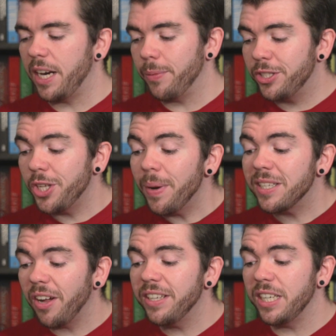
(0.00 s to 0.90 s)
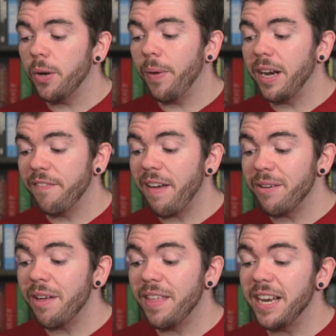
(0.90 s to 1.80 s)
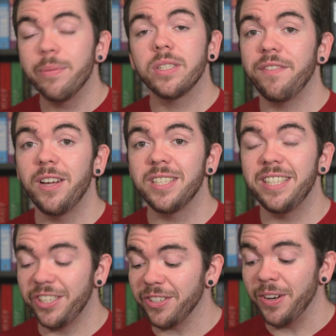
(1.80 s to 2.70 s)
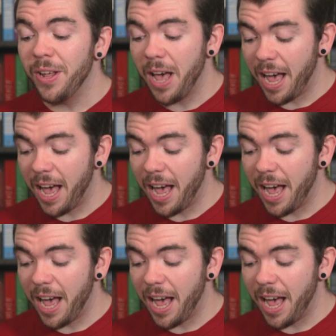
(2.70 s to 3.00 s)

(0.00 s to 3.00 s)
and I was so excited when I found out that it was a first edition,